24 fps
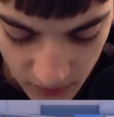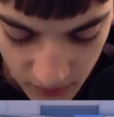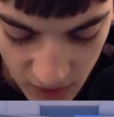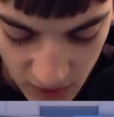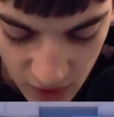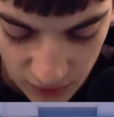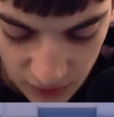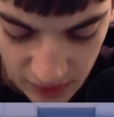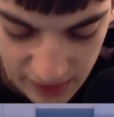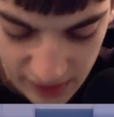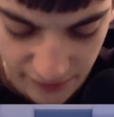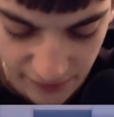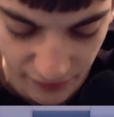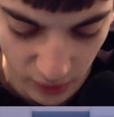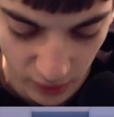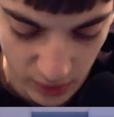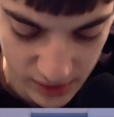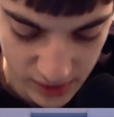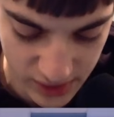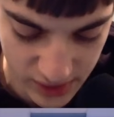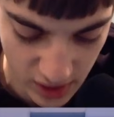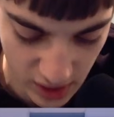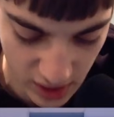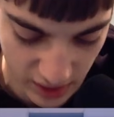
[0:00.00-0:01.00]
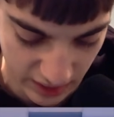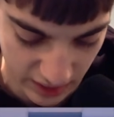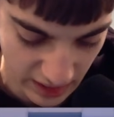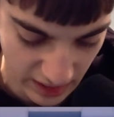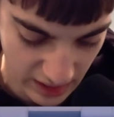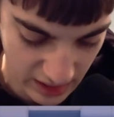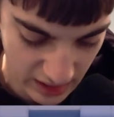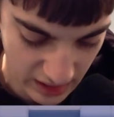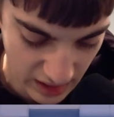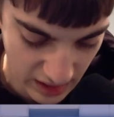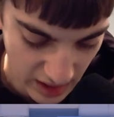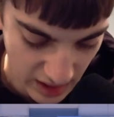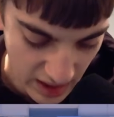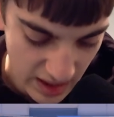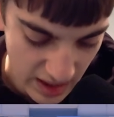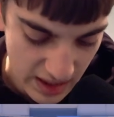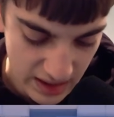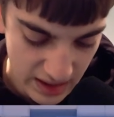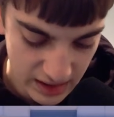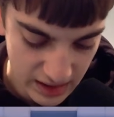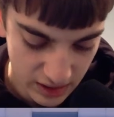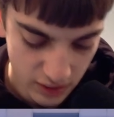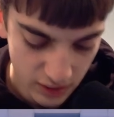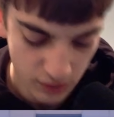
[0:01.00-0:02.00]
really focus on getting
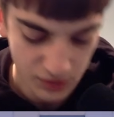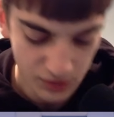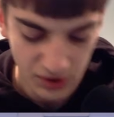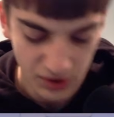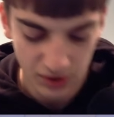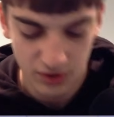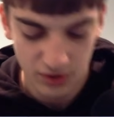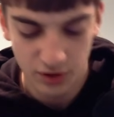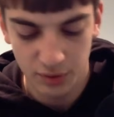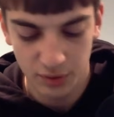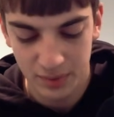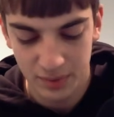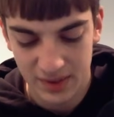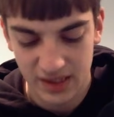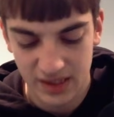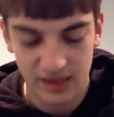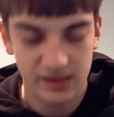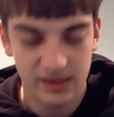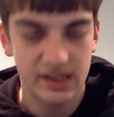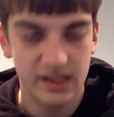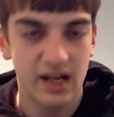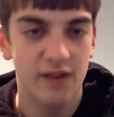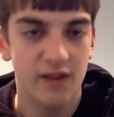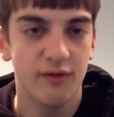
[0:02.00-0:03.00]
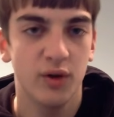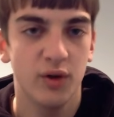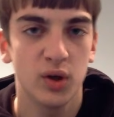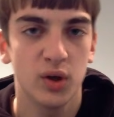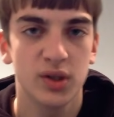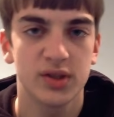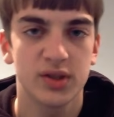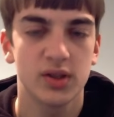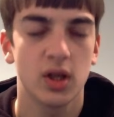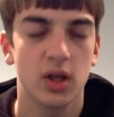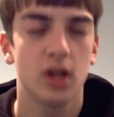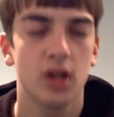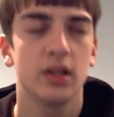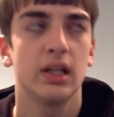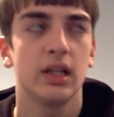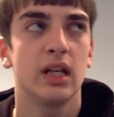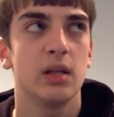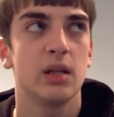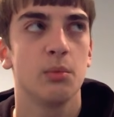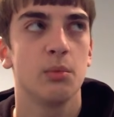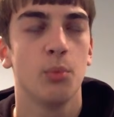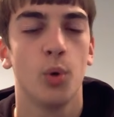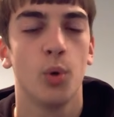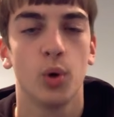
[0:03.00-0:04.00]
any 2-star troops, and instead I focused on
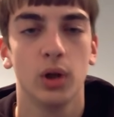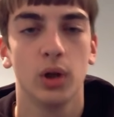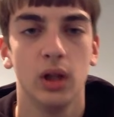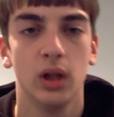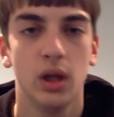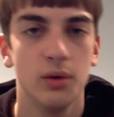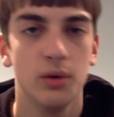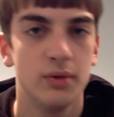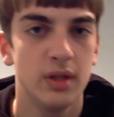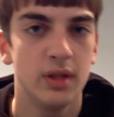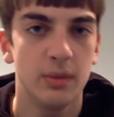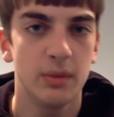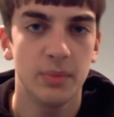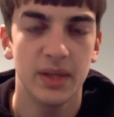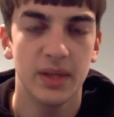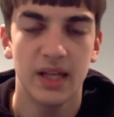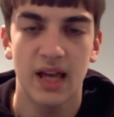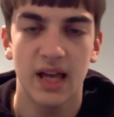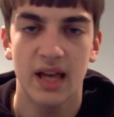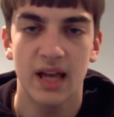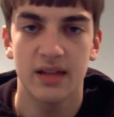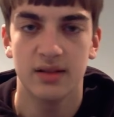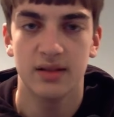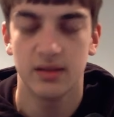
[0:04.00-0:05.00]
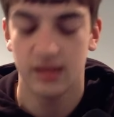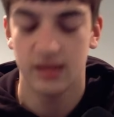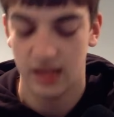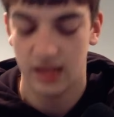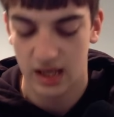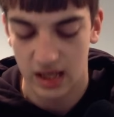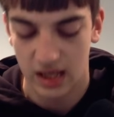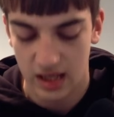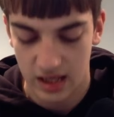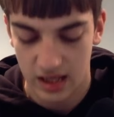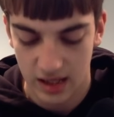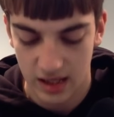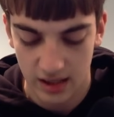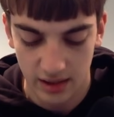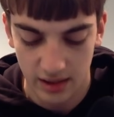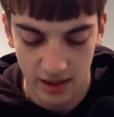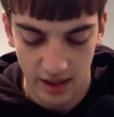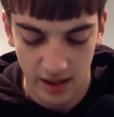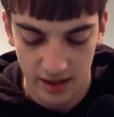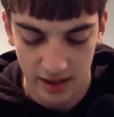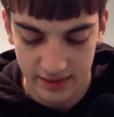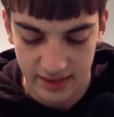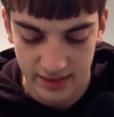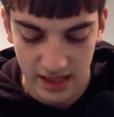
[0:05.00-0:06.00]
getting more low DPS and
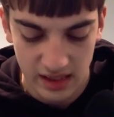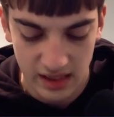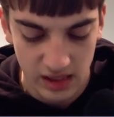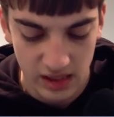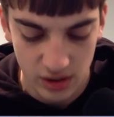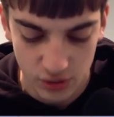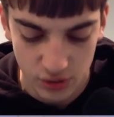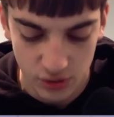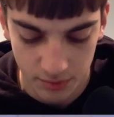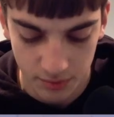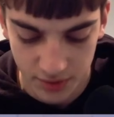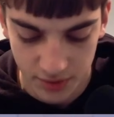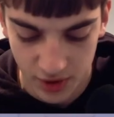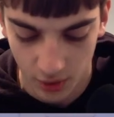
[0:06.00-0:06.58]
tanky troops.